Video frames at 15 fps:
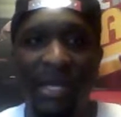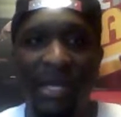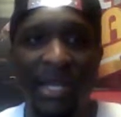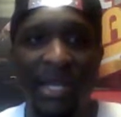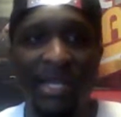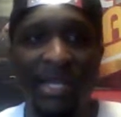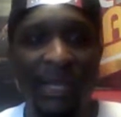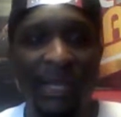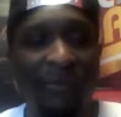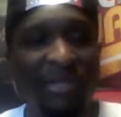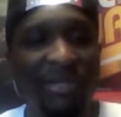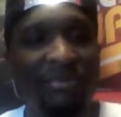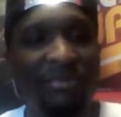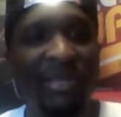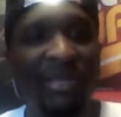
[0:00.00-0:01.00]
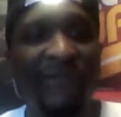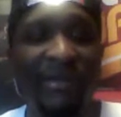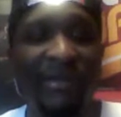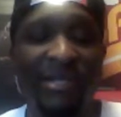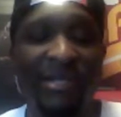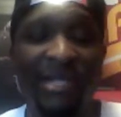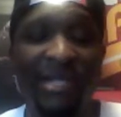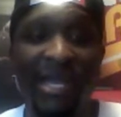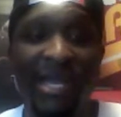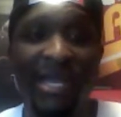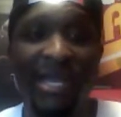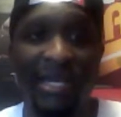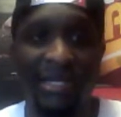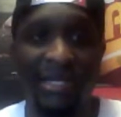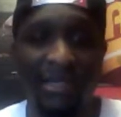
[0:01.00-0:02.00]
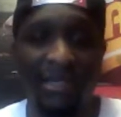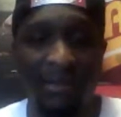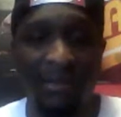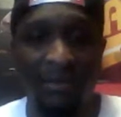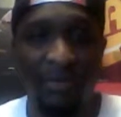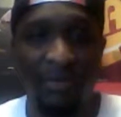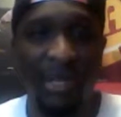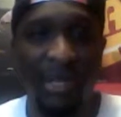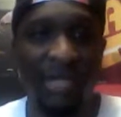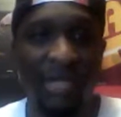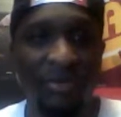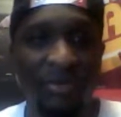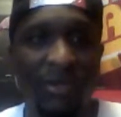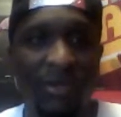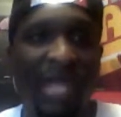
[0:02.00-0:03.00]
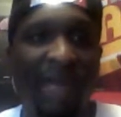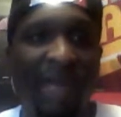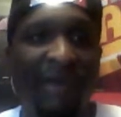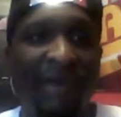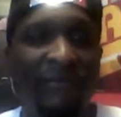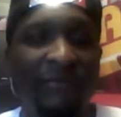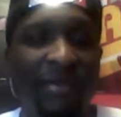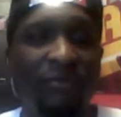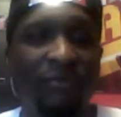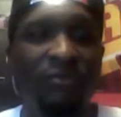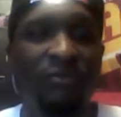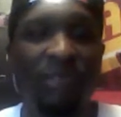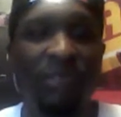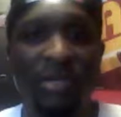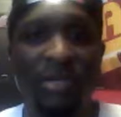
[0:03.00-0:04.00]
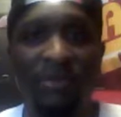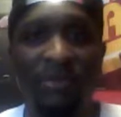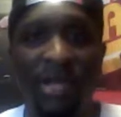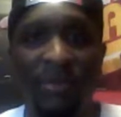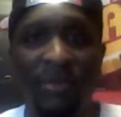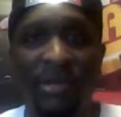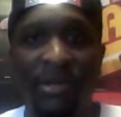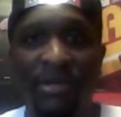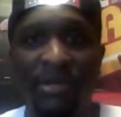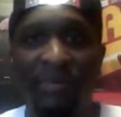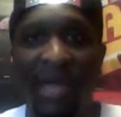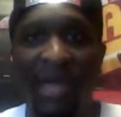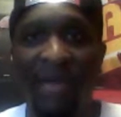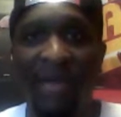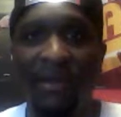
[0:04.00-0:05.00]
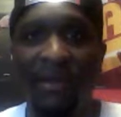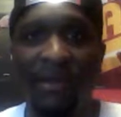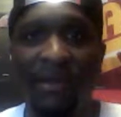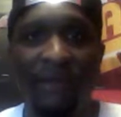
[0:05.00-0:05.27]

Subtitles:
he wasn't believing in his legs because he came back from that gruesome injury a couple years back